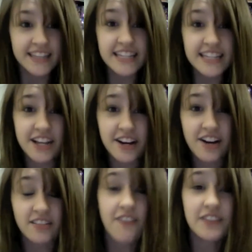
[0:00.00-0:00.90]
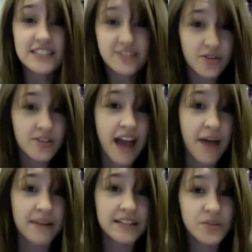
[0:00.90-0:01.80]
This year, a lovely student
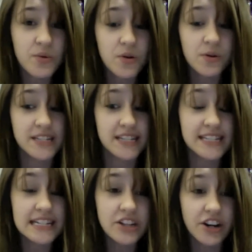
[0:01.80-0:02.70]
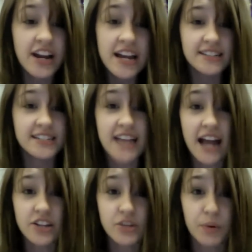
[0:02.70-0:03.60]
at my school who is a senior
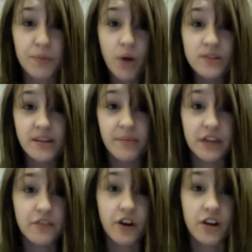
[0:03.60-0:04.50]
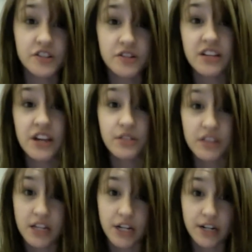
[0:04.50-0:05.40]
decided to propose something for our studio
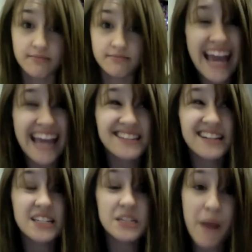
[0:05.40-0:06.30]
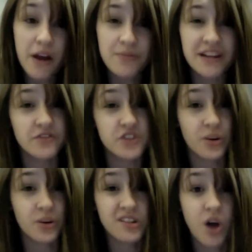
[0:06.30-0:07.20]
theater. It's an experiment of
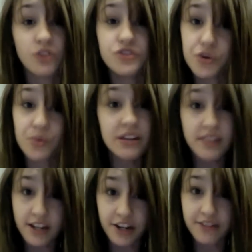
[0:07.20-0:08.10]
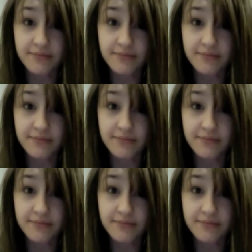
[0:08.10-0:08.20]
sorts called two-week theater.